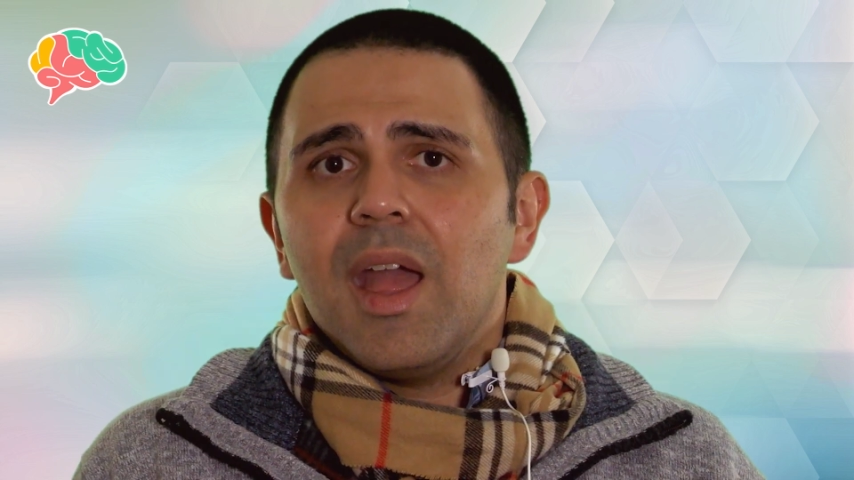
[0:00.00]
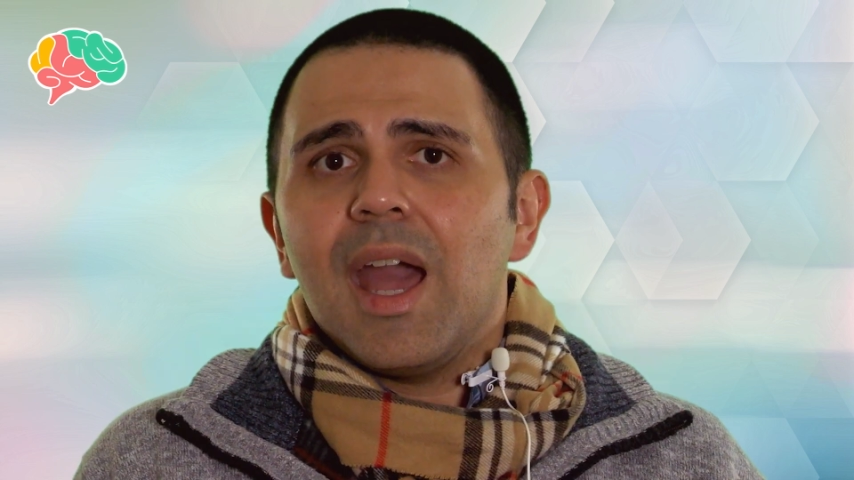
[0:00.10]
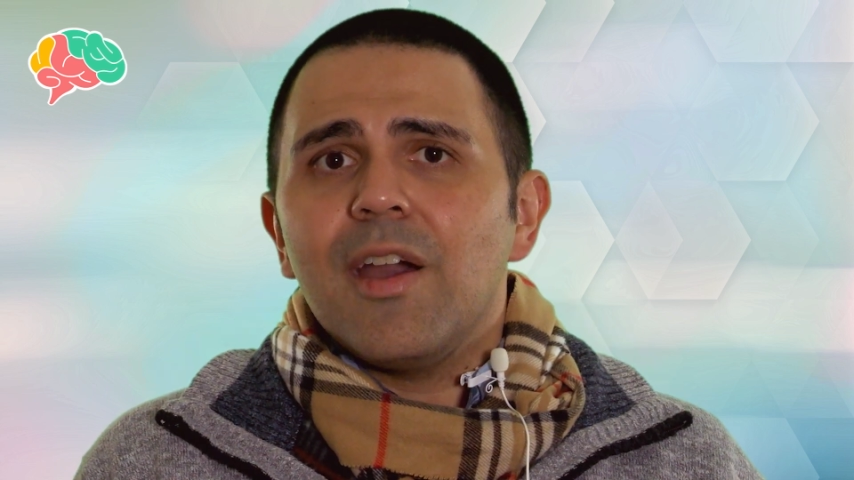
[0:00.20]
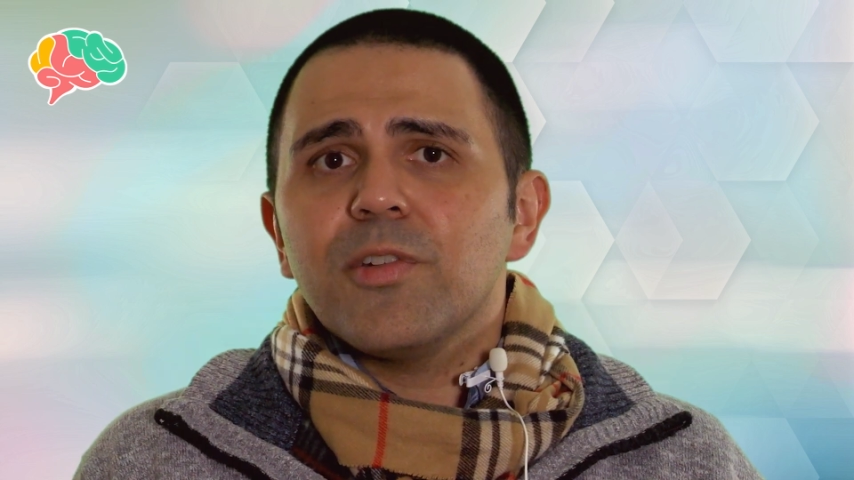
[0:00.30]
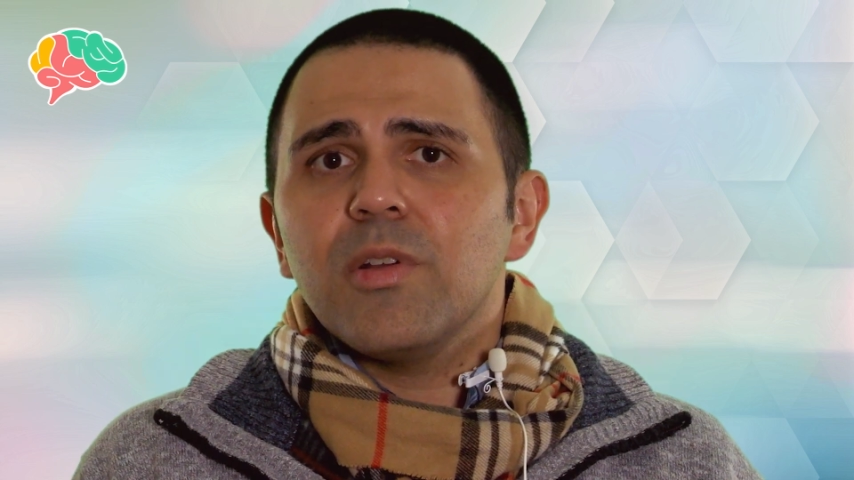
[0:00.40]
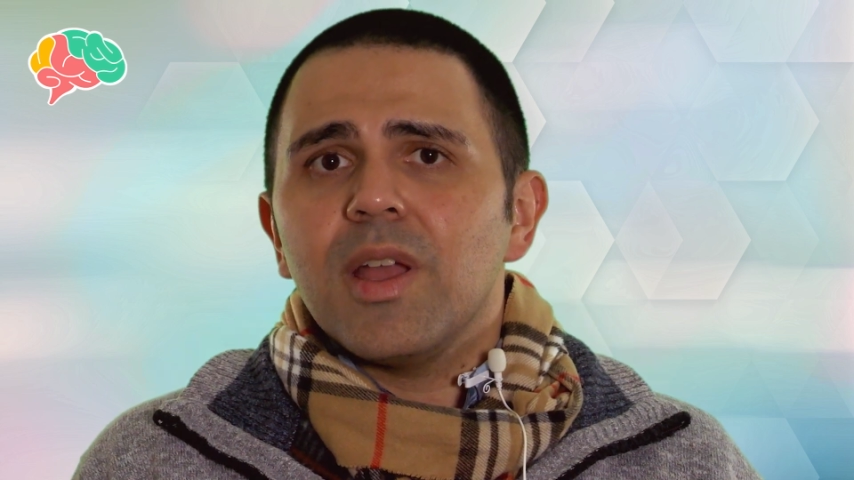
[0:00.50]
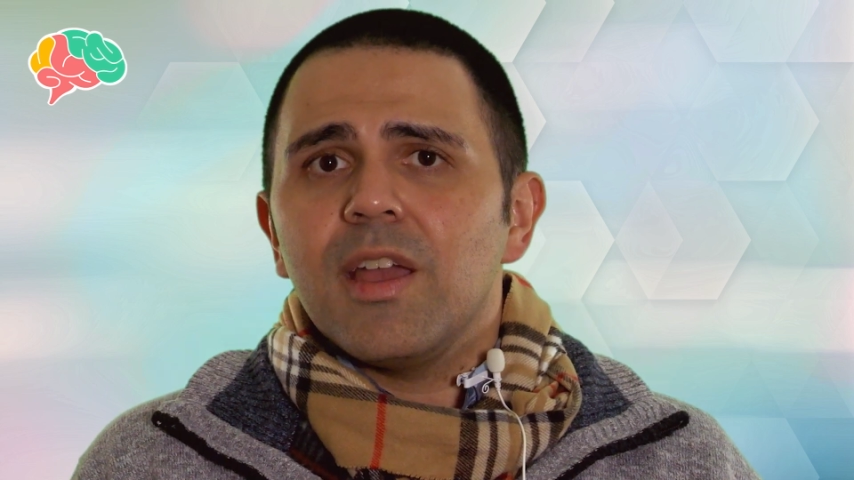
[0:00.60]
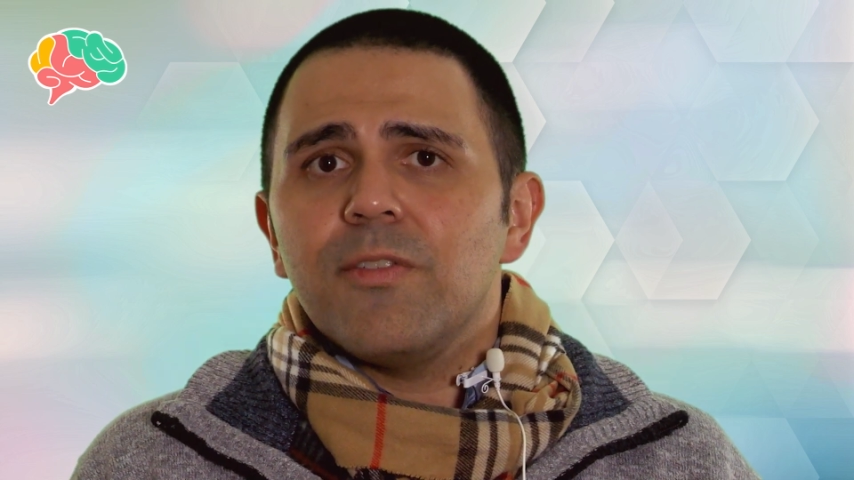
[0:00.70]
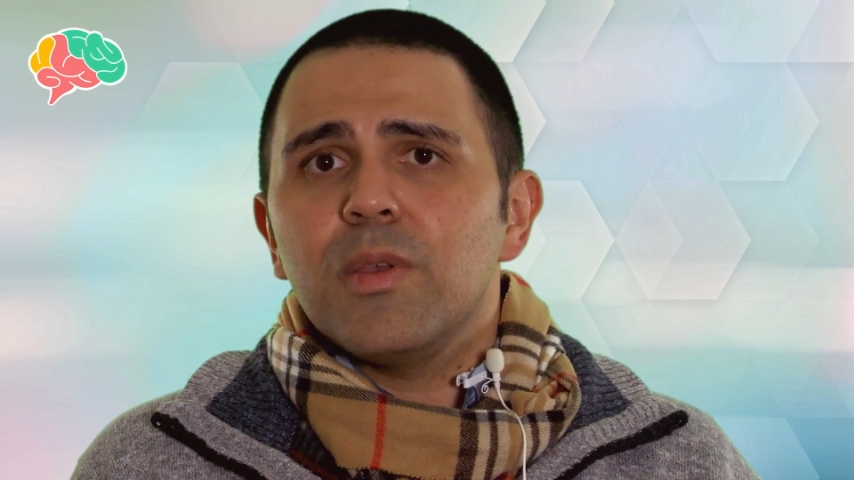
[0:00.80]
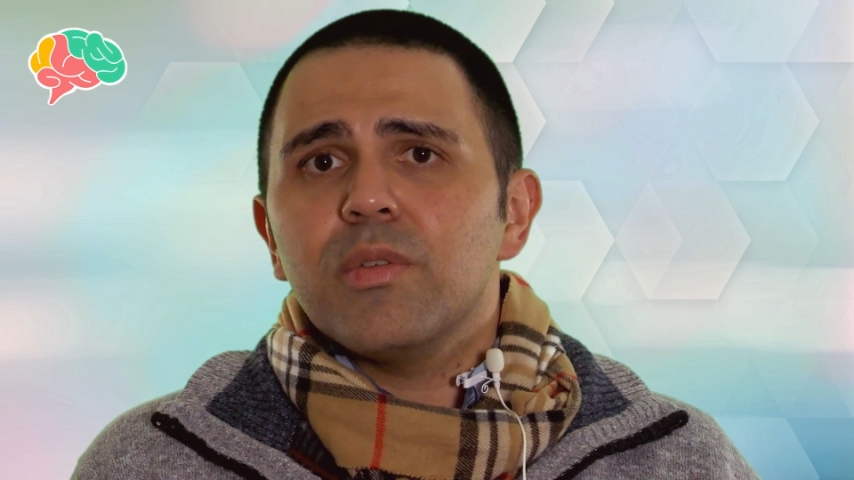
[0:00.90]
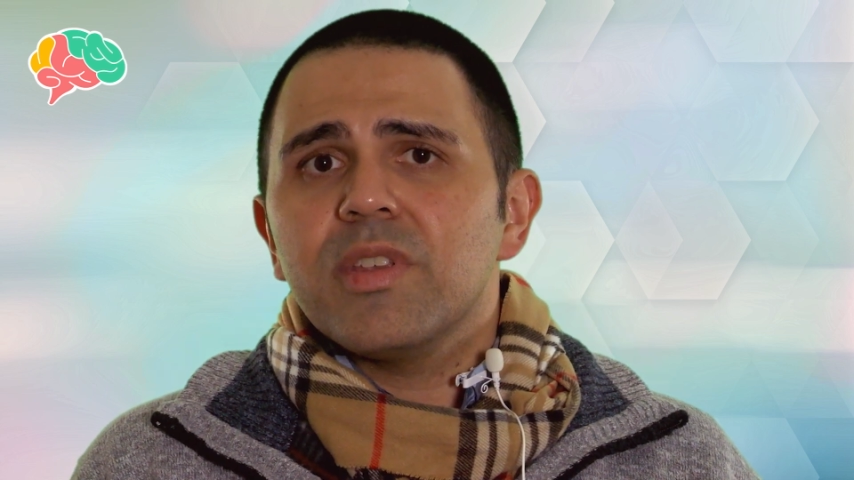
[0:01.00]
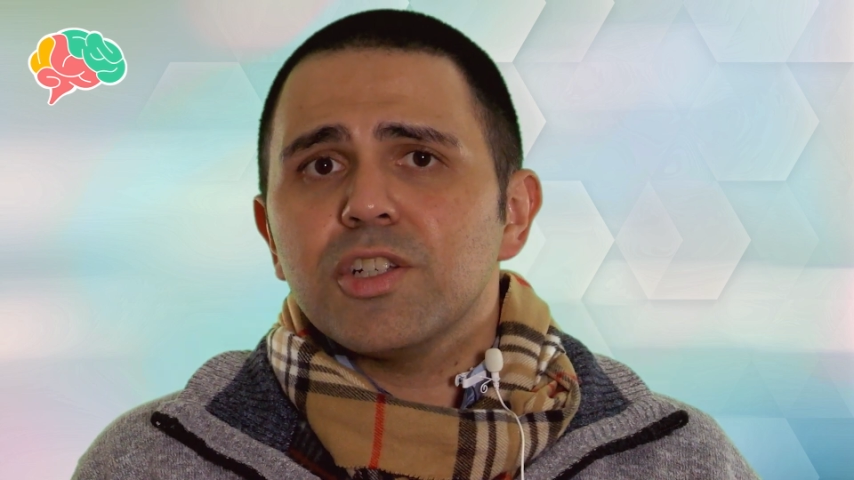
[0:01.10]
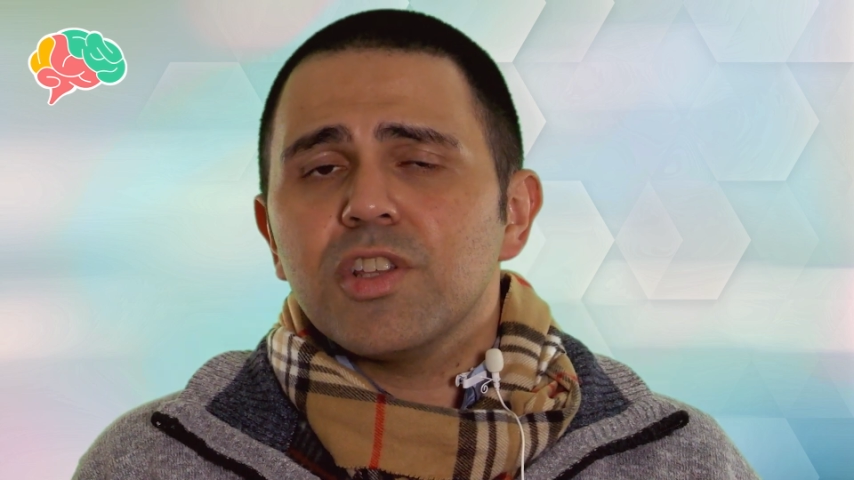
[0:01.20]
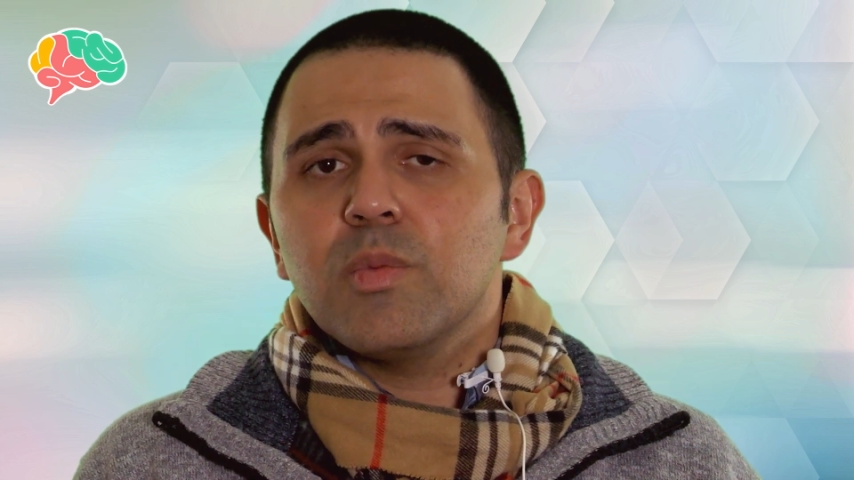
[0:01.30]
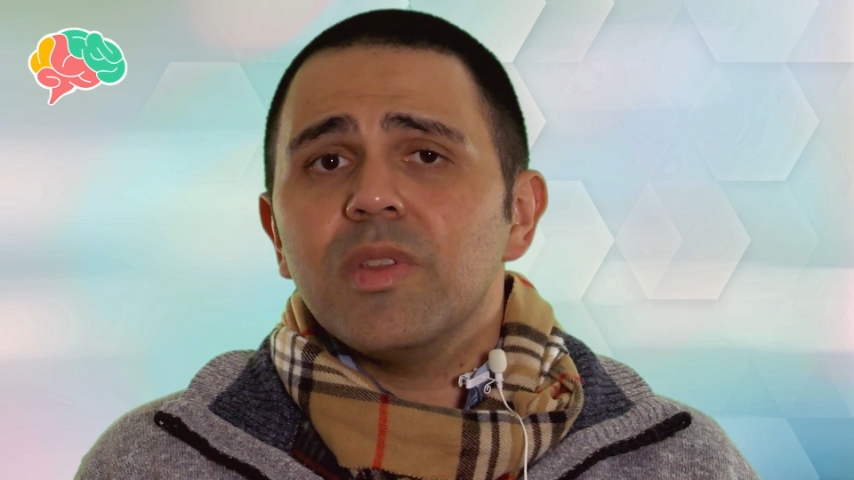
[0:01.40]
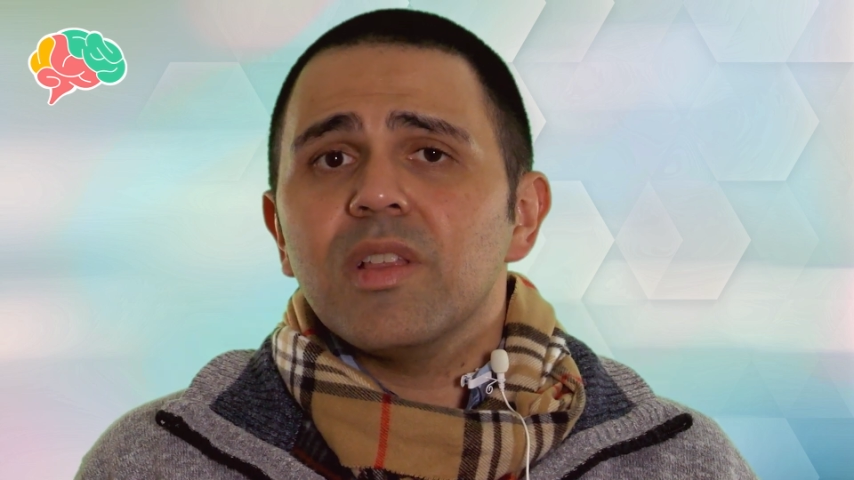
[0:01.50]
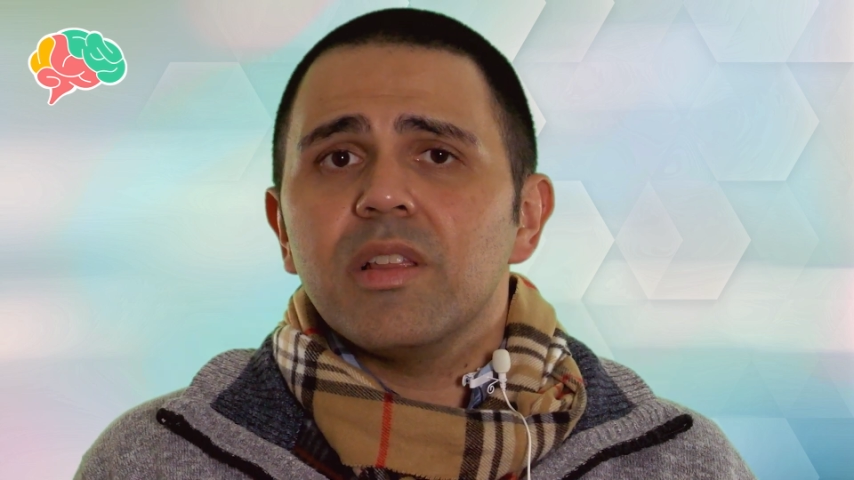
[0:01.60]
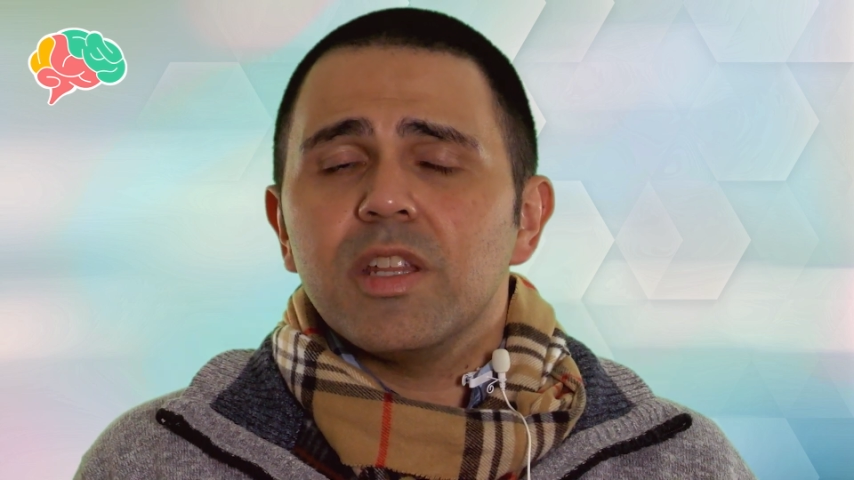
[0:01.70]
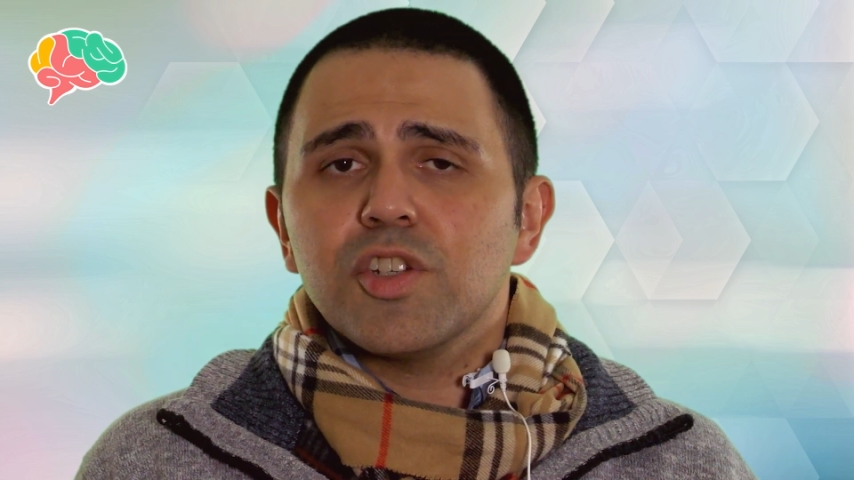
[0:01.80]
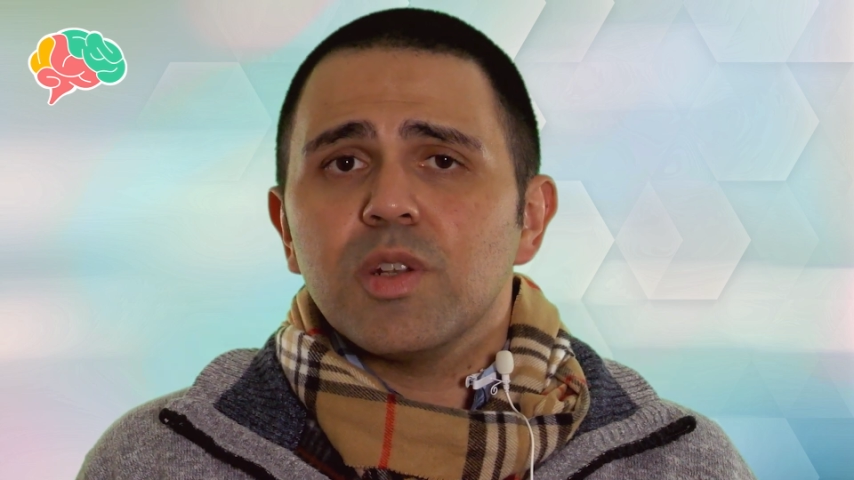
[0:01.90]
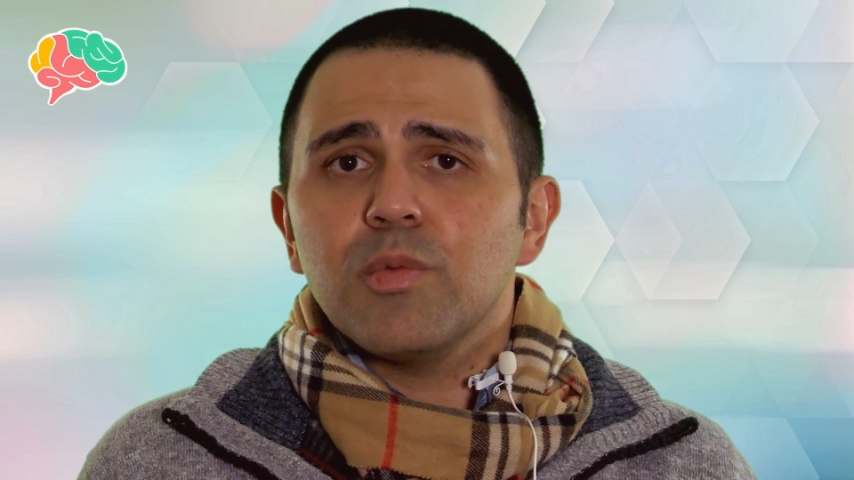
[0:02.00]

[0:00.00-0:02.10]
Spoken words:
After a few sessions with the clinician,